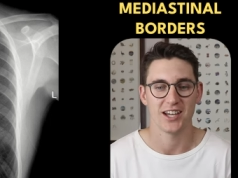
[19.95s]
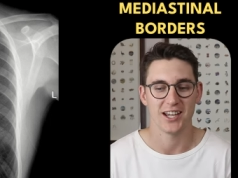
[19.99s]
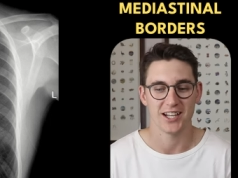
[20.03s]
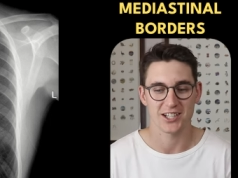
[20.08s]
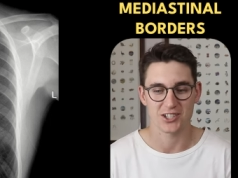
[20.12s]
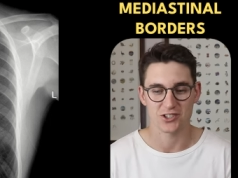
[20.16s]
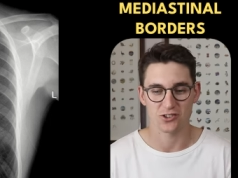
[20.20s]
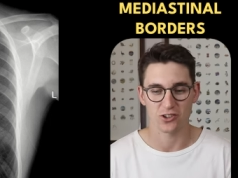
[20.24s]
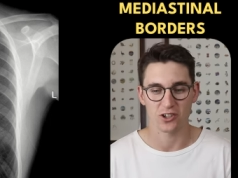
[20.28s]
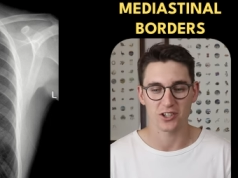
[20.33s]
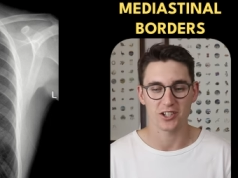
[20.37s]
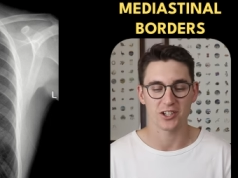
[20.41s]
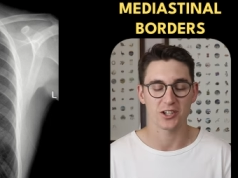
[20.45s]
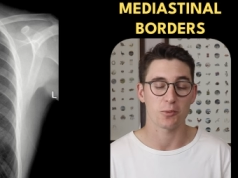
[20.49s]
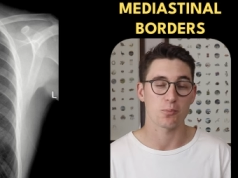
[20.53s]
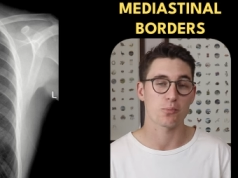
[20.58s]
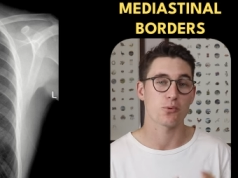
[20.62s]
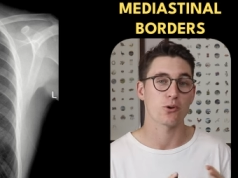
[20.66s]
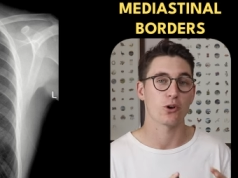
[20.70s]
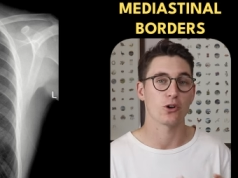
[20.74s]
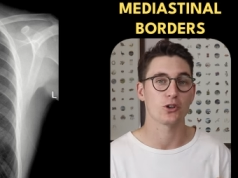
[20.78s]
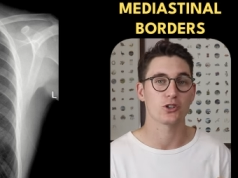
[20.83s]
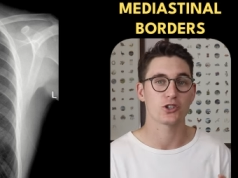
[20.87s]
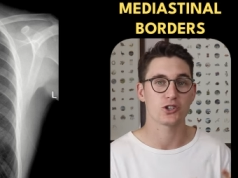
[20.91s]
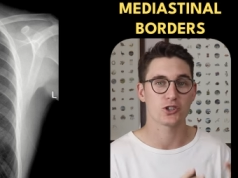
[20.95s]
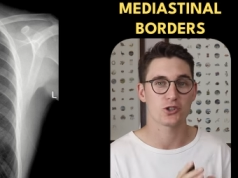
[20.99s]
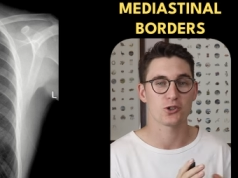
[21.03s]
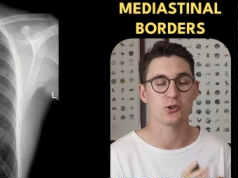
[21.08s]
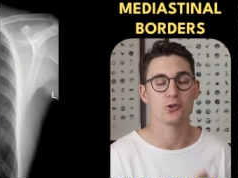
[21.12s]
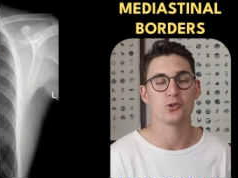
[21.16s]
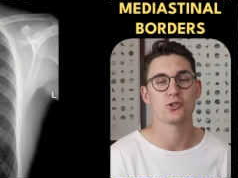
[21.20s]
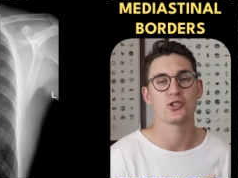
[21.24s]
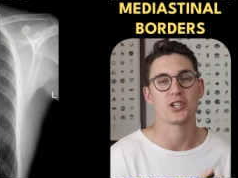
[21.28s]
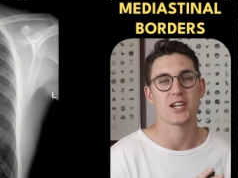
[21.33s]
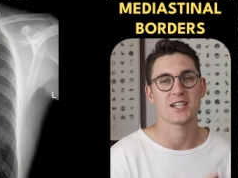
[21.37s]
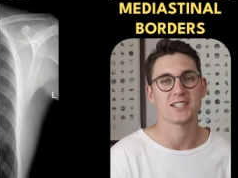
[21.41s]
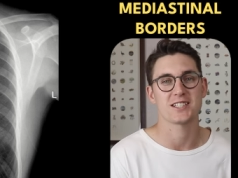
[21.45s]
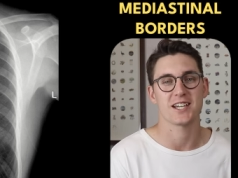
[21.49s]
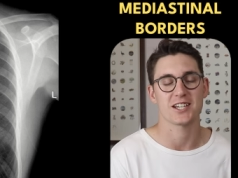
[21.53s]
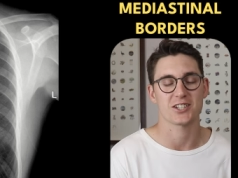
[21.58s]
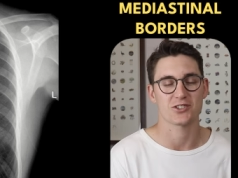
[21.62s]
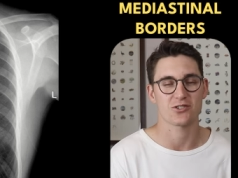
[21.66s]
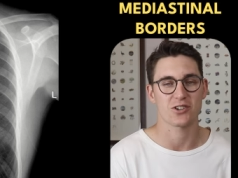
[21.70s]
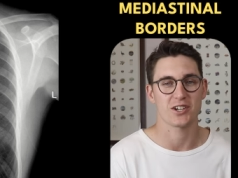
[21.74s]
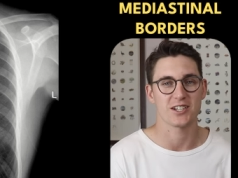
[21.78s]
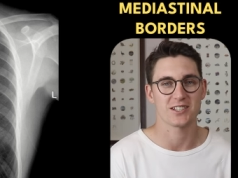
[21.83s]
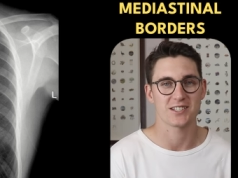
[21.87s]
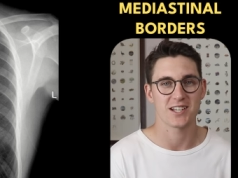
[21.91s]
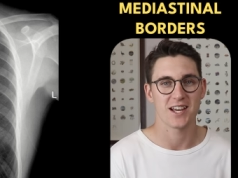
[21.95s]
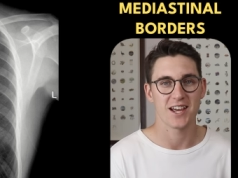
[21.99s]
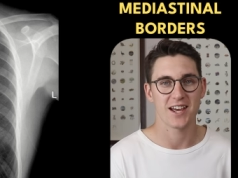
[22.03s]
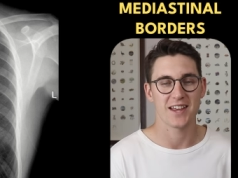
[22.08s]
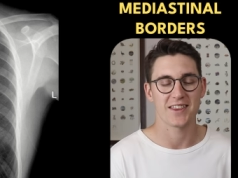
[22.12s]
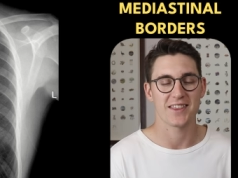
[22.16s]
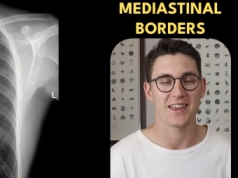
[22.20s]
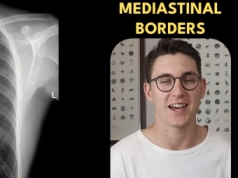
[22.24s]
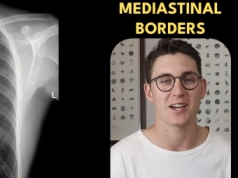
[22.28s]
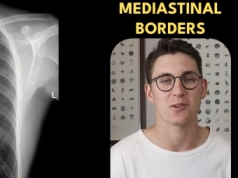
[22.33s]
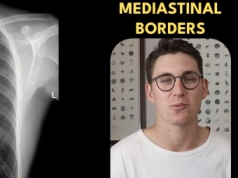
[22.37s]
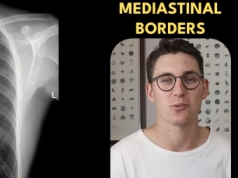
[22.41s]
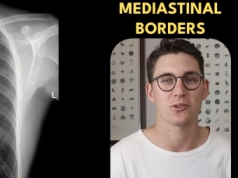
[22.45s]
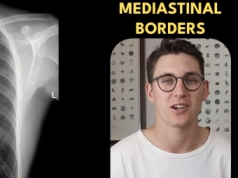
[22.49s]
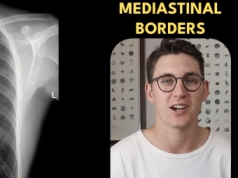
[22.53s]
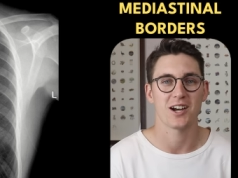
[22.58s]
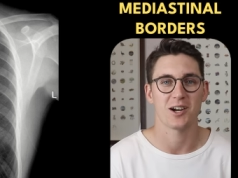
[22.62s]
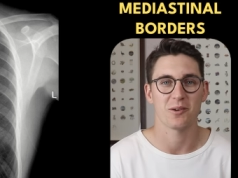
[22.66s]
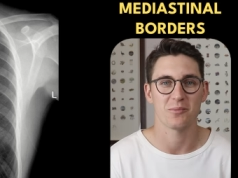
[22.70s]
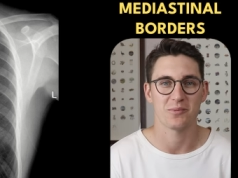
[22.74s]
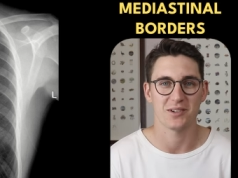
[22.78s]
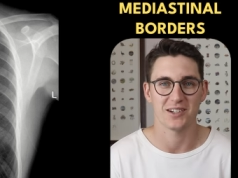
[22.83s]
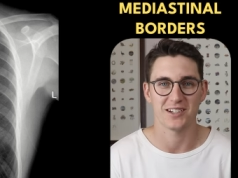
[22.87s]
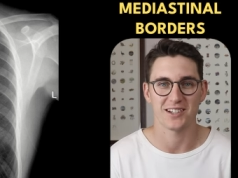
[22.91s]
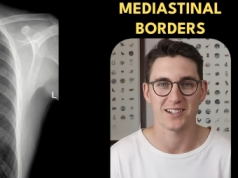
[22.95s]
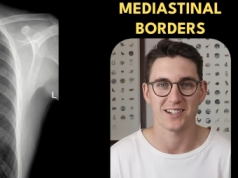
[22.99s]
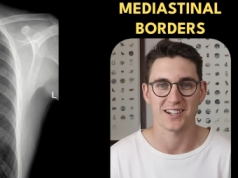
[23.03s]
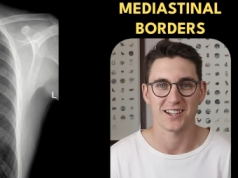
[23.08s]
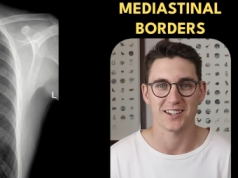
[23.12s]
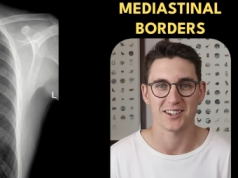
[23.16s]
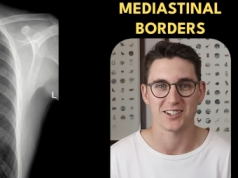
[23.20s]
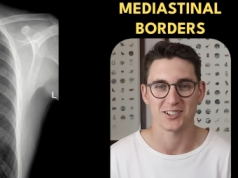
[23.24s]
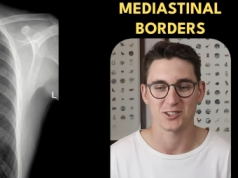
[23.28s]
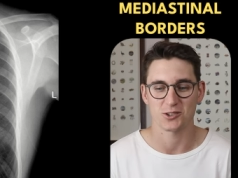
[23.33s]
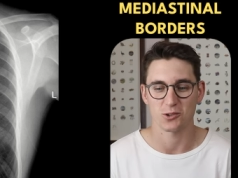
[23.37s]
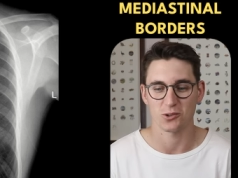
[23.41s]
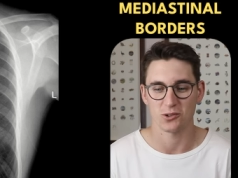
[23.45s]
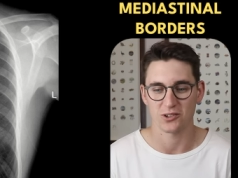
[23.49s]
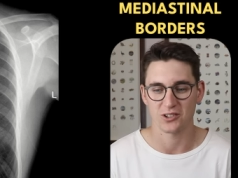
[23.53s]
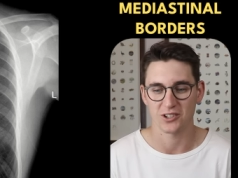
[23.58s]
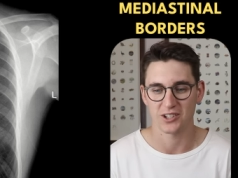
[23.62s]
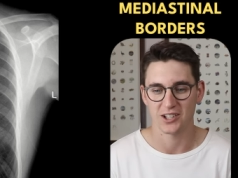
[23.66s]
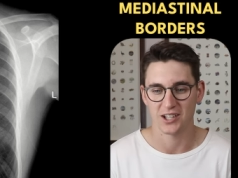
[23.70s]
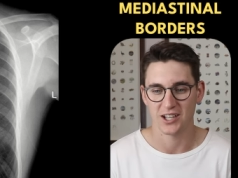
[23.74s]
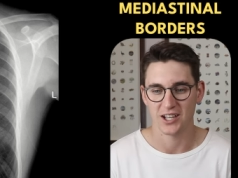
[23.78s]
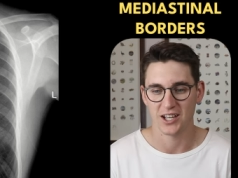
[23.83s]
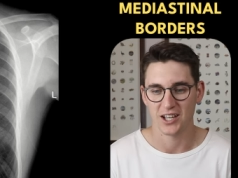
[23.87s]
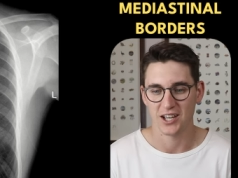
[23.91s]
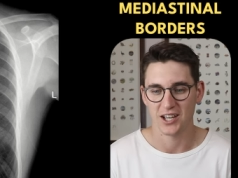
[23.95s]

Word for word: It's not an approach to chest x-rays. That will come in another talk.